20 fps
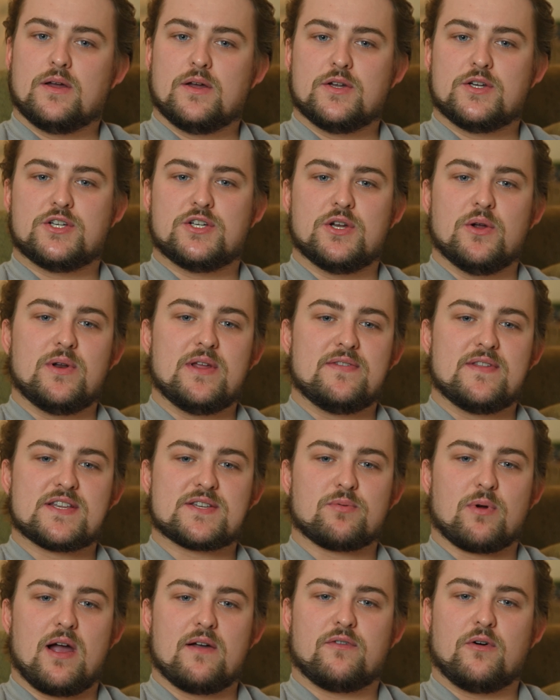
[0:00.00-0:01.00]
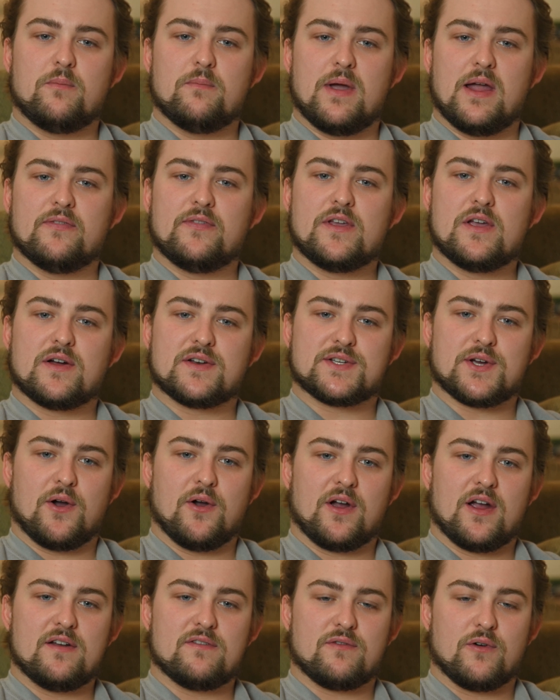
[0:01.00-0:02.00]
Shooting this rifle mainly on
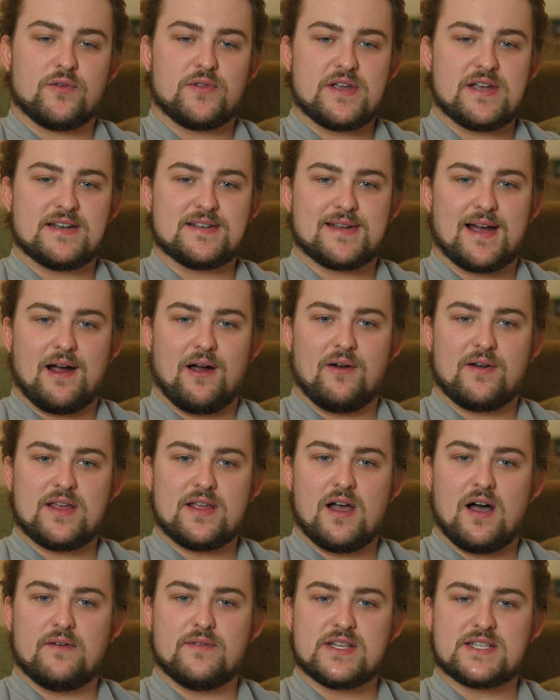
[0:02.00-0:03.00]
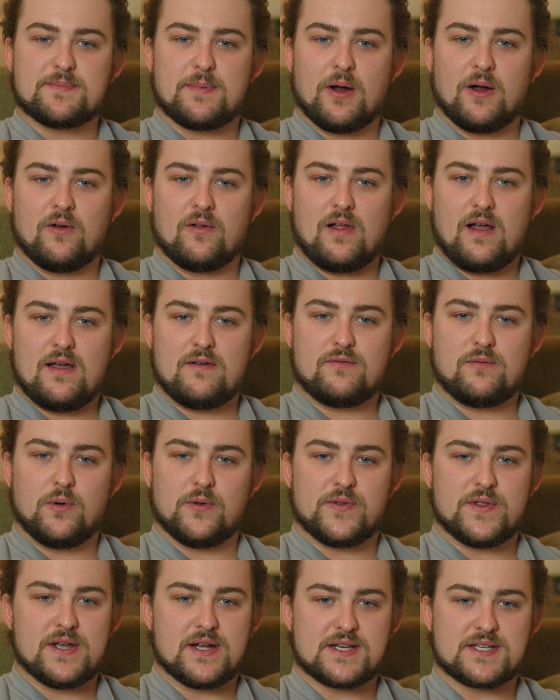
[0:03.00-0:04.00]
target for the entirety of its barrel life,
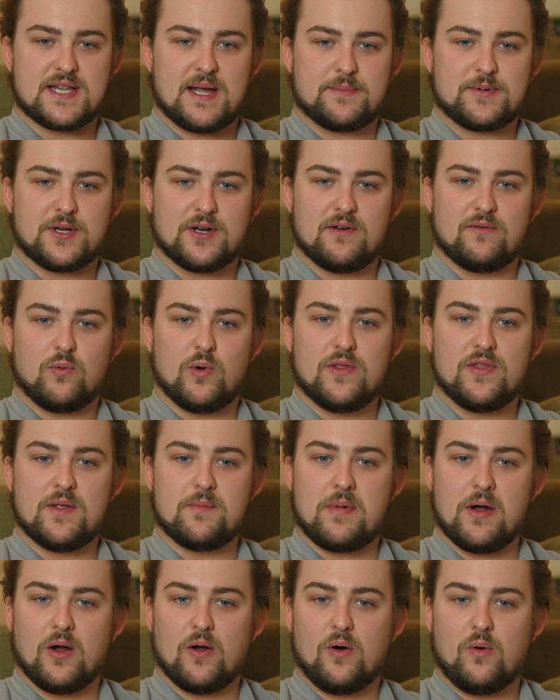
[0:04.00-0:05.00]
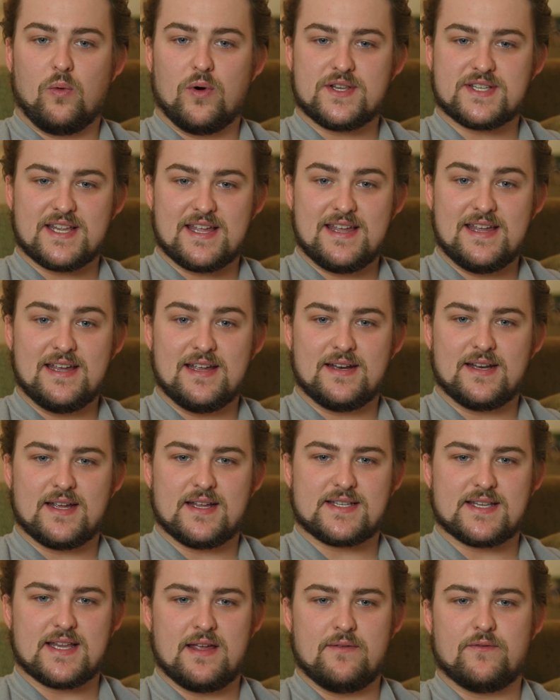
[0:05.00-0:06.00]
with the exception of when the barrel was in
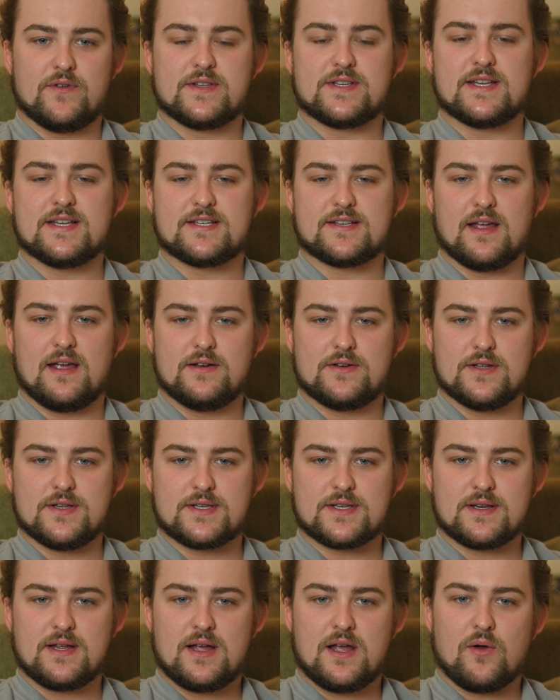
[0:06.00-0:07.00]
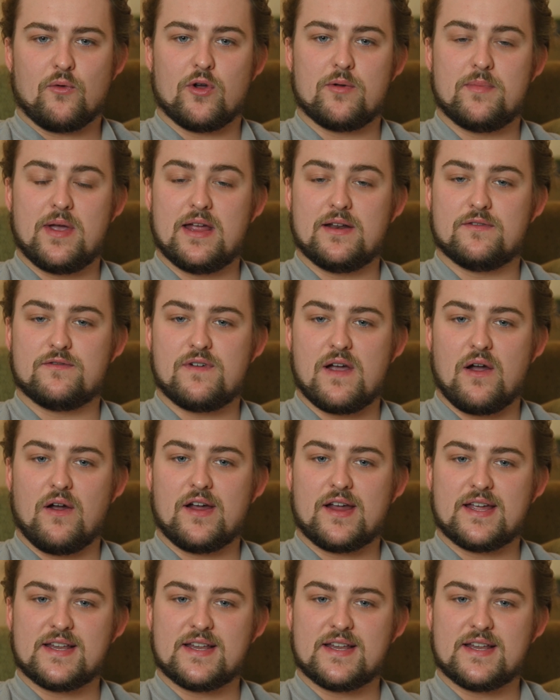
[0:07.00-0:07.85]
its infancy stages, remained very